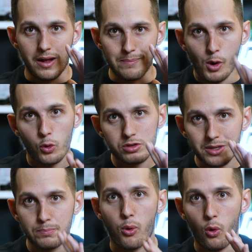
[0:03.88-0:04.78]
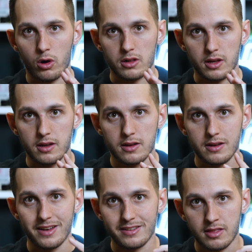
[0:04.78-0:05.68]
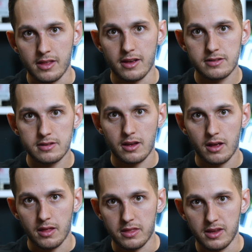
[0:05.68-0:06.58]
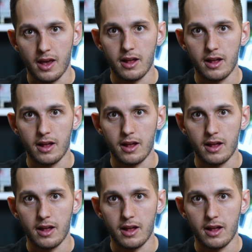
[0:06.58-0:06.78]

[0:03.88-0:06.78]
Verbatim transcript: And most importantly, is this the